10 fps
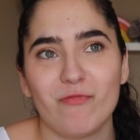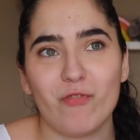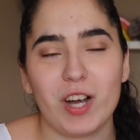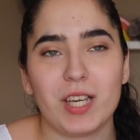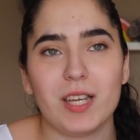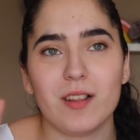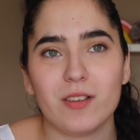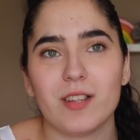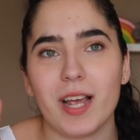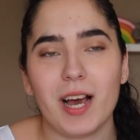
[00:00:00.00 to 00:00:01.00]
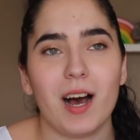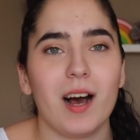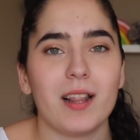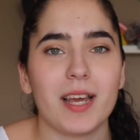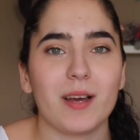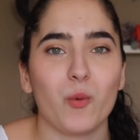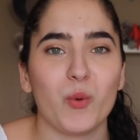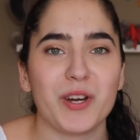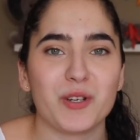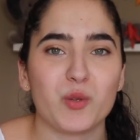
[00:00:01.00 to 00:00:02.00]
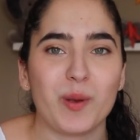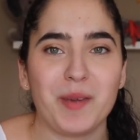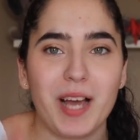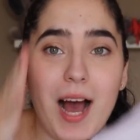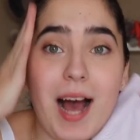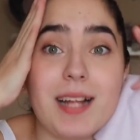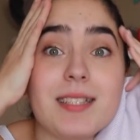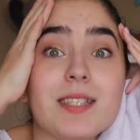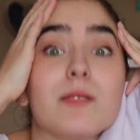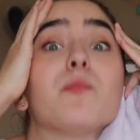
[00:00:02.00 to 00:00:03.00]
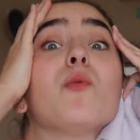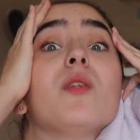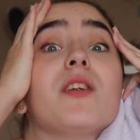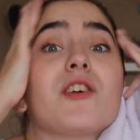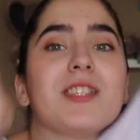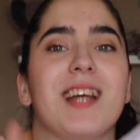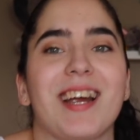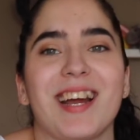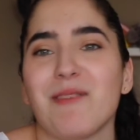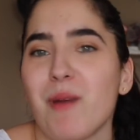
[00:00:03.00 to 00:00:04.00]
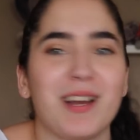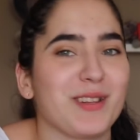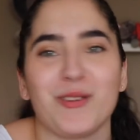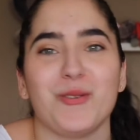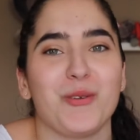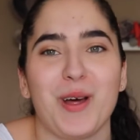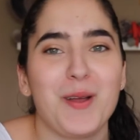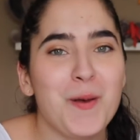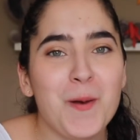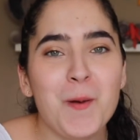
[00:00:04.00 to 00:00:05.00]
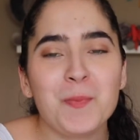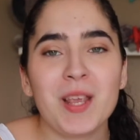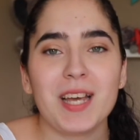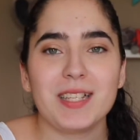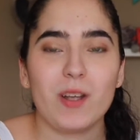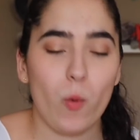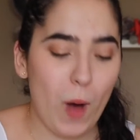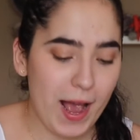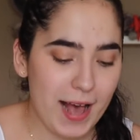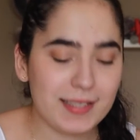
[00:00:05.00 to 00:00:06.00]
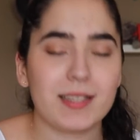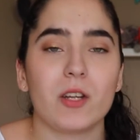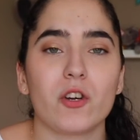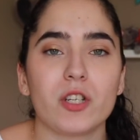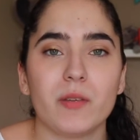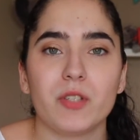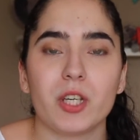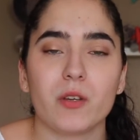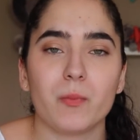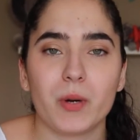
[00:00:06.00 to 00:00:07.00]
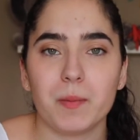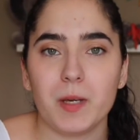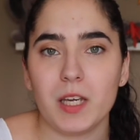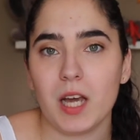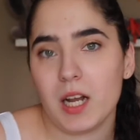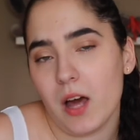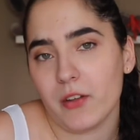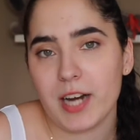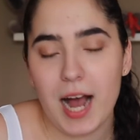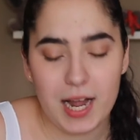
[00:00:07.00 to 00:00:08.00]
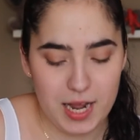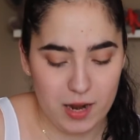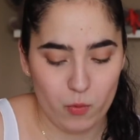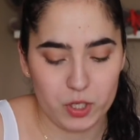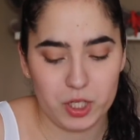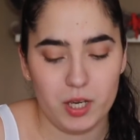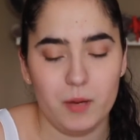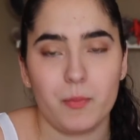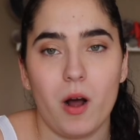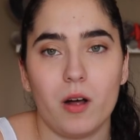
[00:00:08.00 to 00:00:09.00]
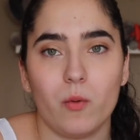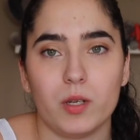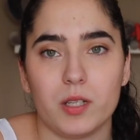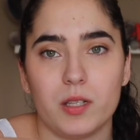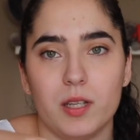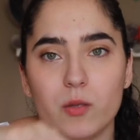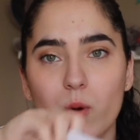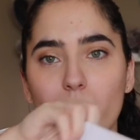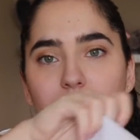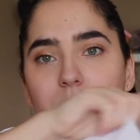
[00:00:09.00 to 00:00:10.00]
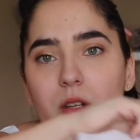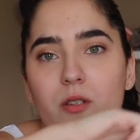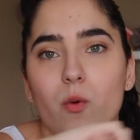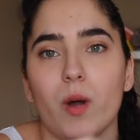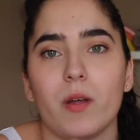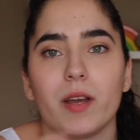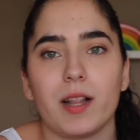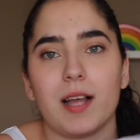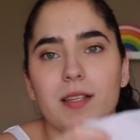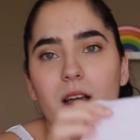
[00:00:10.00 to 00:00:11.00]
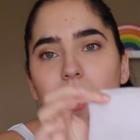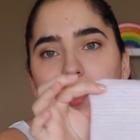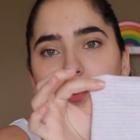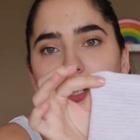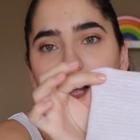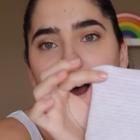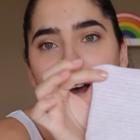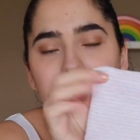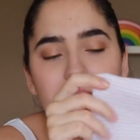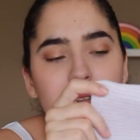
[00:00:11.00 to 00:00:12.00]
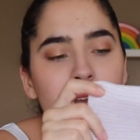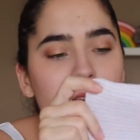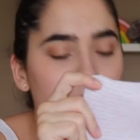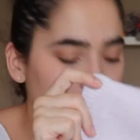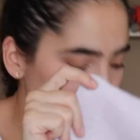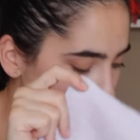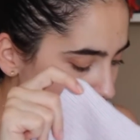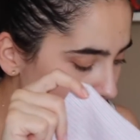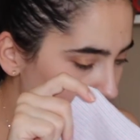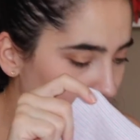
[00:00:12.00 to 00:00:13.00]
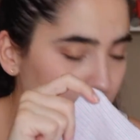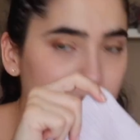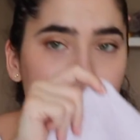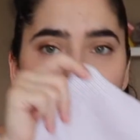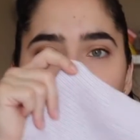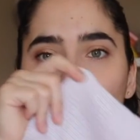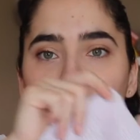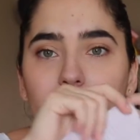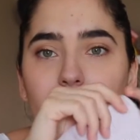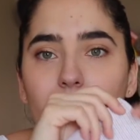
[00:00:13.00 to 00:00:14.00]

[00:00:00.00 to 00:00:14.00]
funky. It looked like a weird swimming hat, just pulling her entire head back. Don't do that. So I asked the nurse if she could bring me another hat, and what she brought was this one, which is also one of the classic hospital hats. And this is what